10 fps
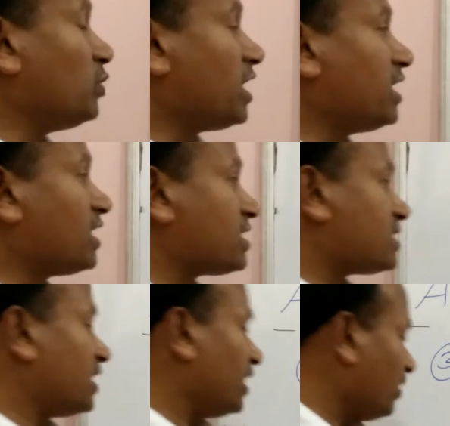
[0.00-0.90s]
are
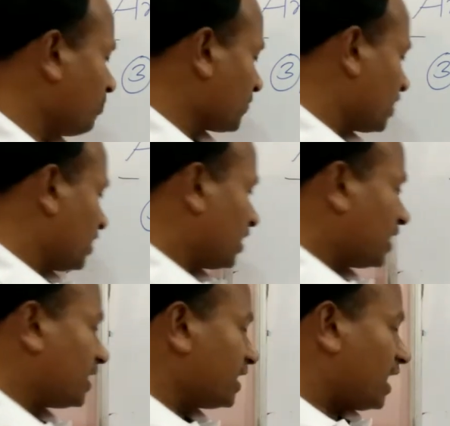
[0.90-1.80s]
interested in
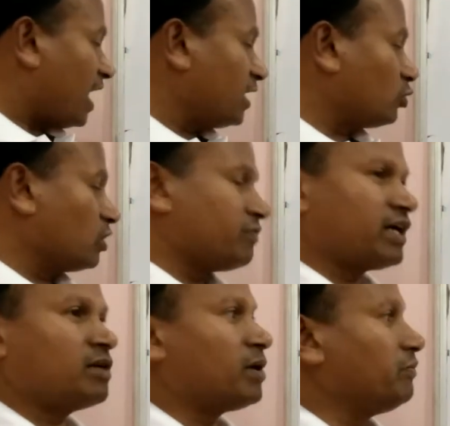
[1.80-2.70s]
getting I2
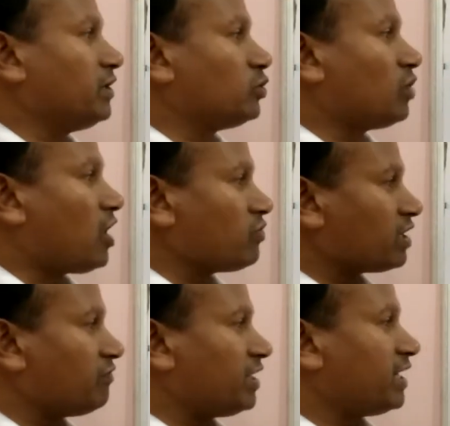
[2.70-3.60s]
divided by V2. How
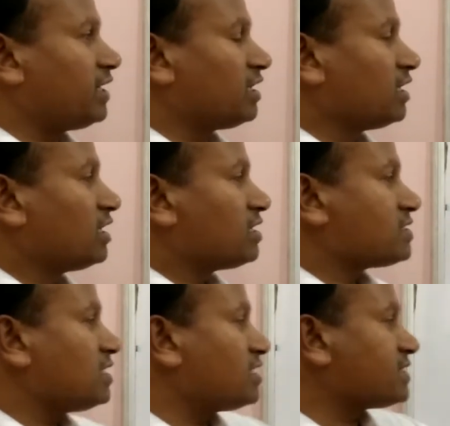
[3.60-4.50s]
can we get?
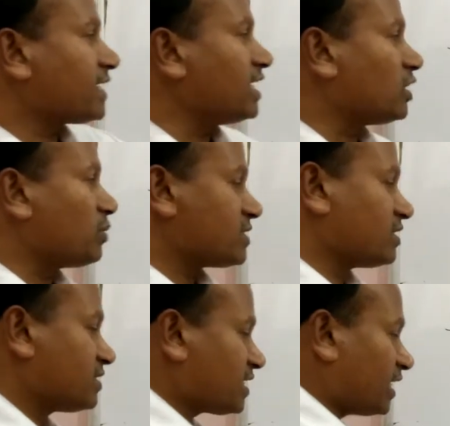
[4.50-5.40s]
See the second
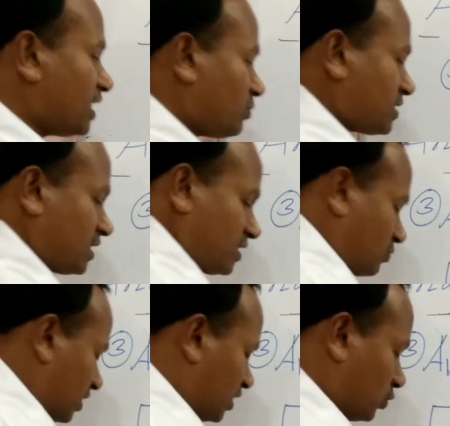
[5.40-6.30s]
equation. Second equation is
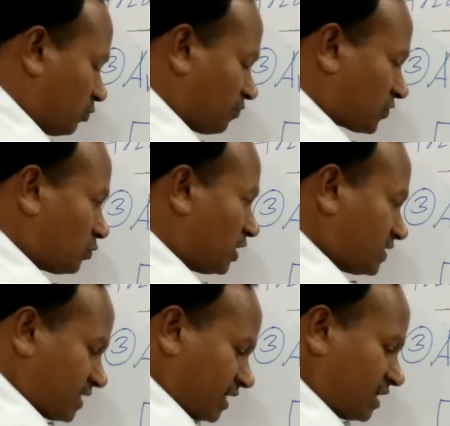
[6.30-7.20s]
with you. What is
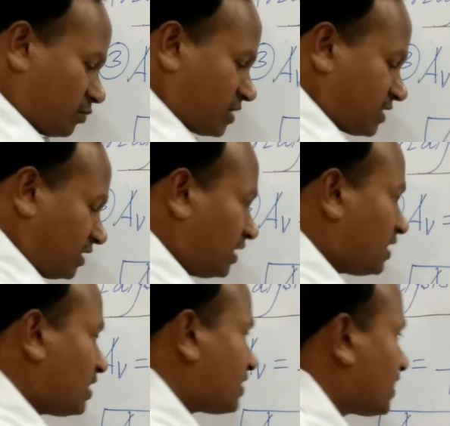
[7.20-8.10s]
second equation?
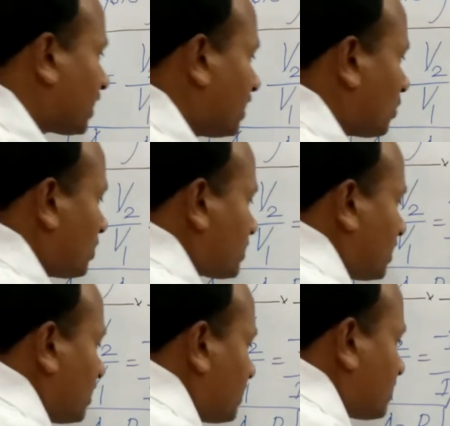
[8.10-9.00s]
Second equation
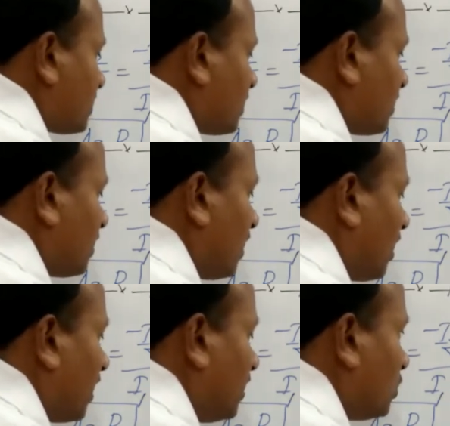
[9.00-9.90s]
is
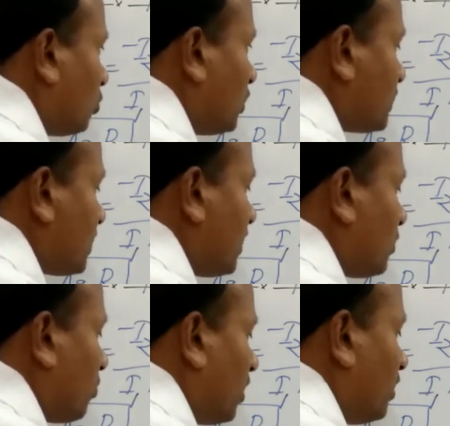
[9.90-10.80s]
I2 is
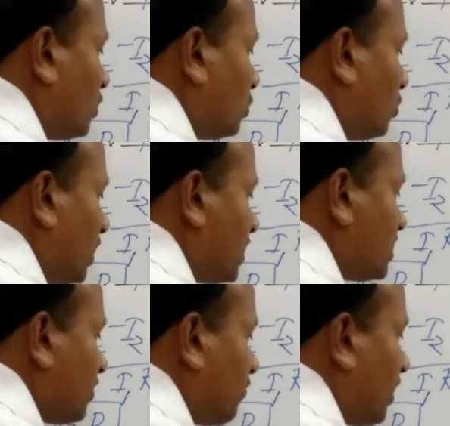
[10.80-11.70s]
equal to
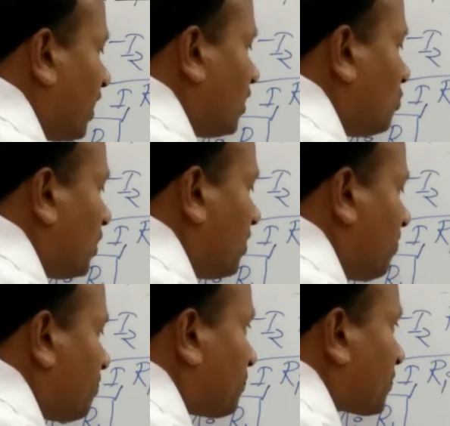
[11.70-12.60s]

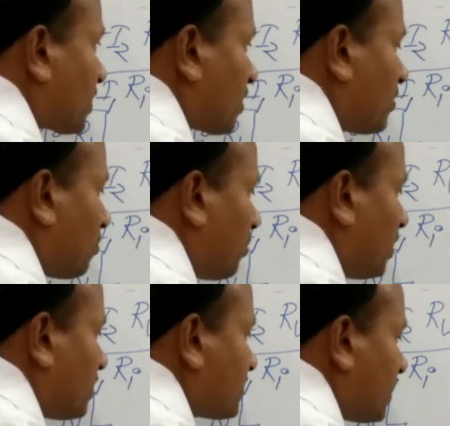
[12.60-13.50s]
HFI1
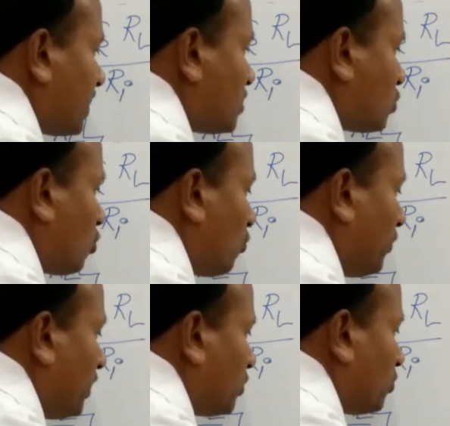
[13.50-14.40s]
plus
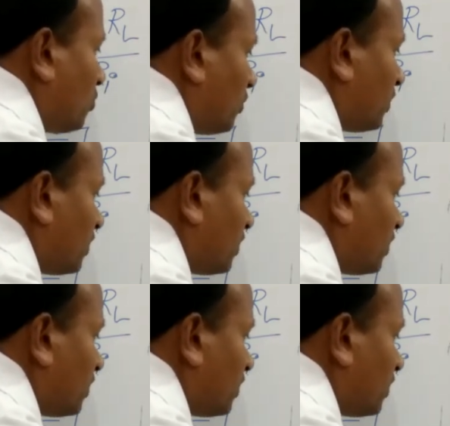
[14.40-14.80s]
HOV2.